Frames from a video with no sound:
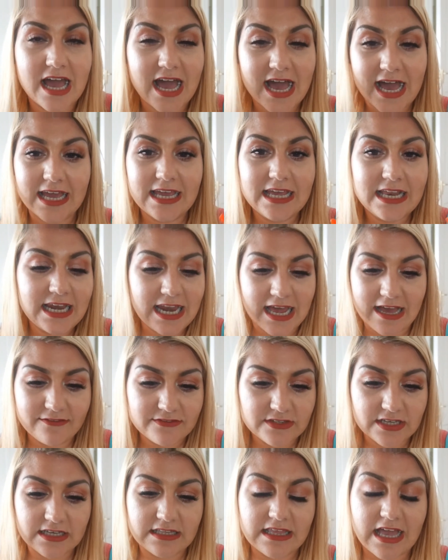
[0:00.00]
I
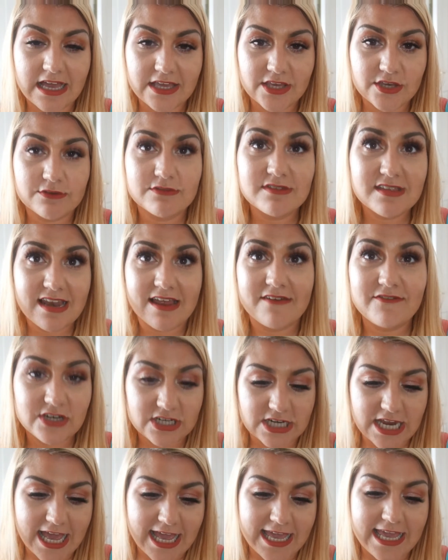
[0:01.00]
loved it. I use it every
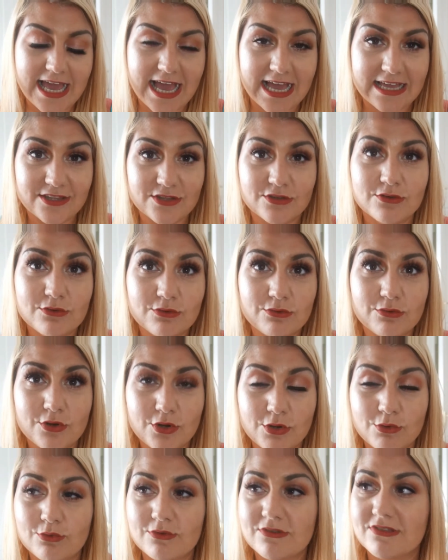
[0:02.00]
day. I do
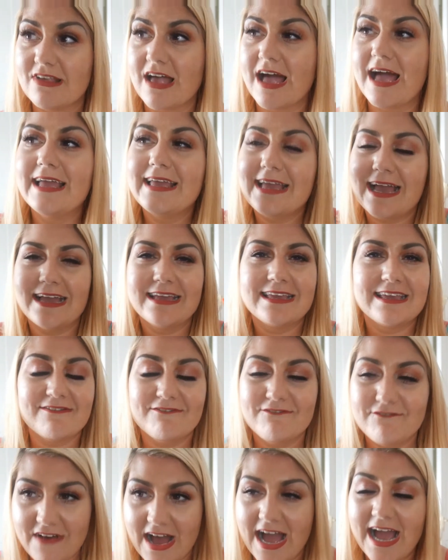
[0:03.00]
looks. I can
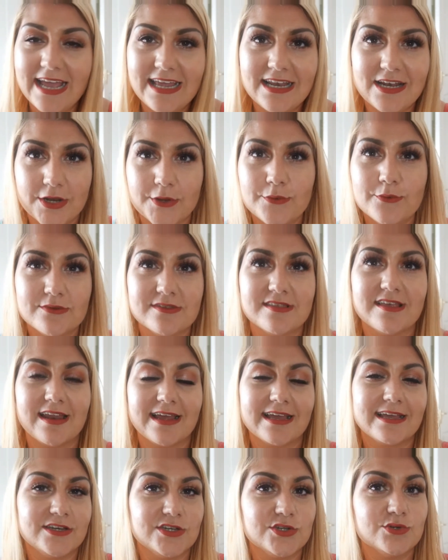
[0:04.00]
find looks that
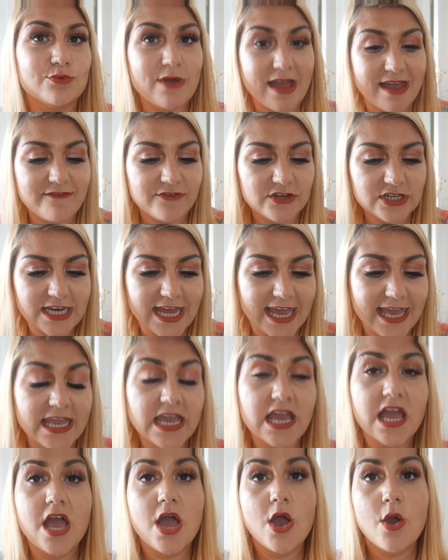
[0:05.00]
I can do every day.
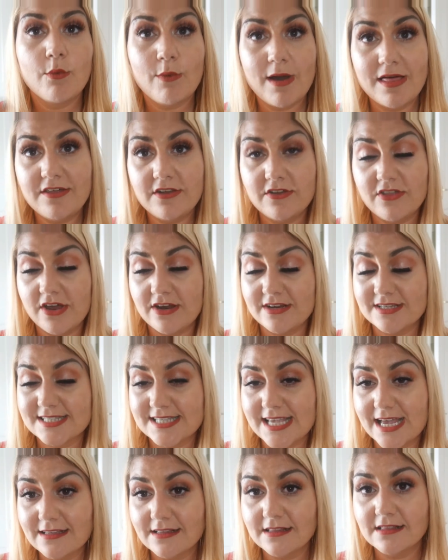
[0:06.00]
Whether they're
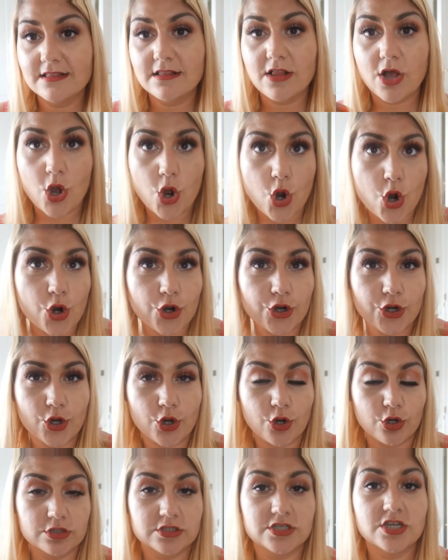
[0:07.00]
subtle or
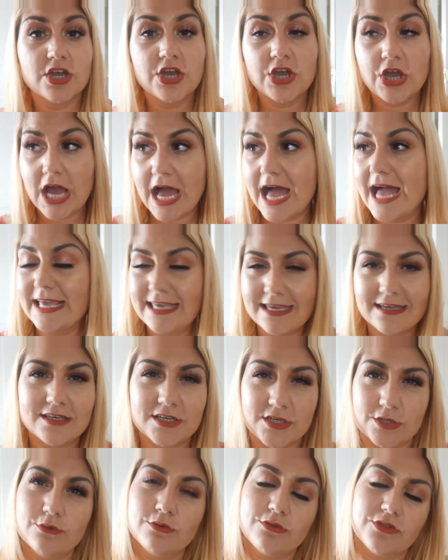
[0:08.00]
not, I can
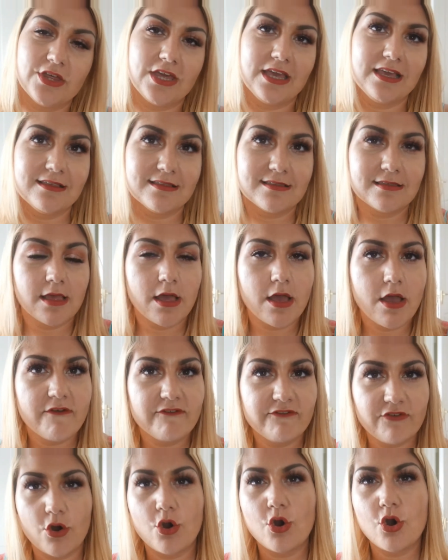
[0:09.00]
do things
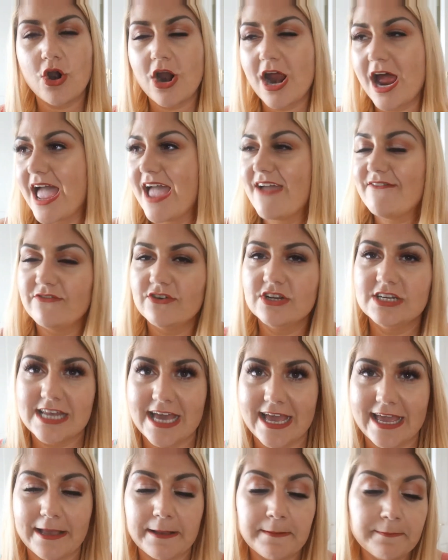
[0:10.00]
for every
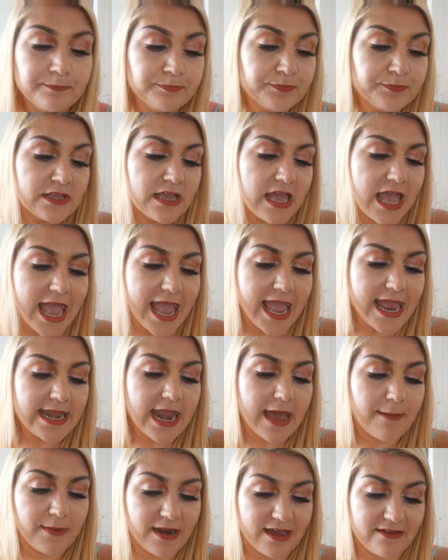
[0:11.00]
day. and
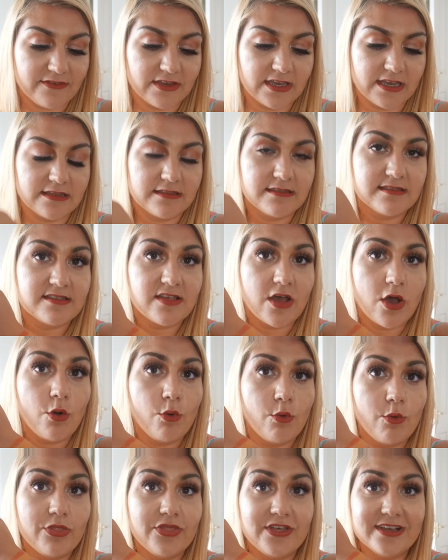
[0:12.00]
I'm loving it.
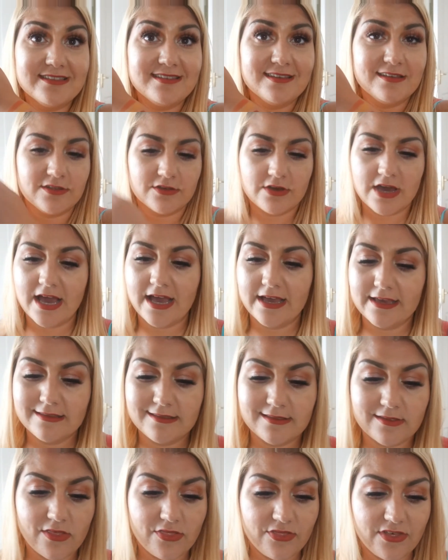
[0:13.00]
So that's it, you
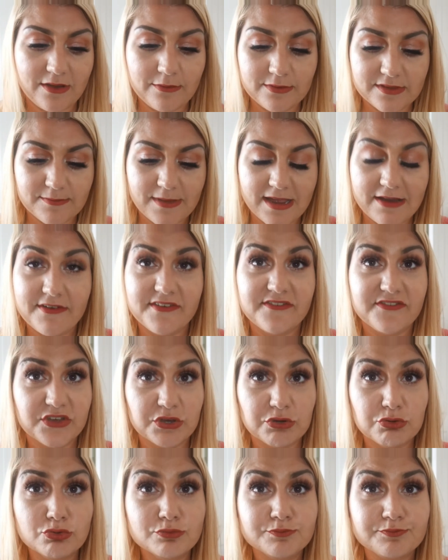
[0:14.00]
guys. That was my
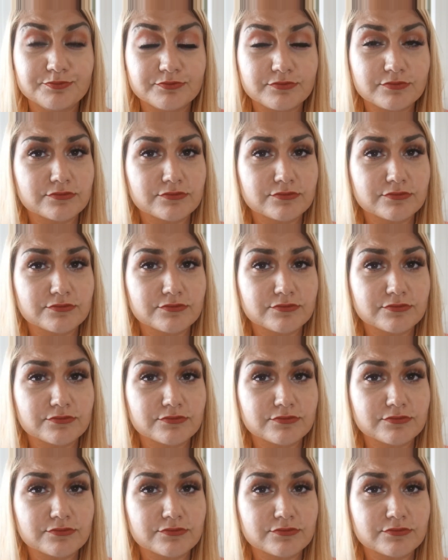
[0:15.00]
review.